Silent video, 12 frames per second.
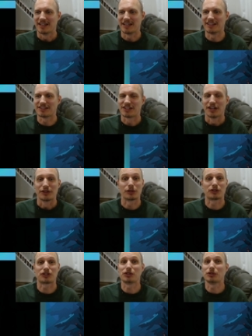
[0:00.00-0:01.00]
Is
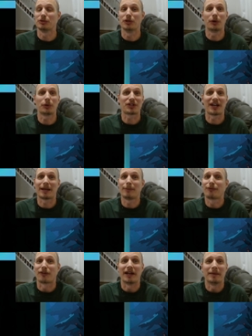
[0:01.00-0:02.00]
there's still no time
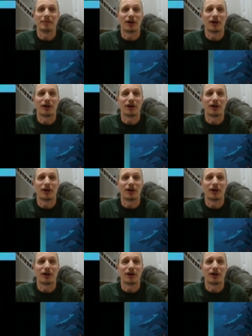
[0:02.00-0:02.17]
frame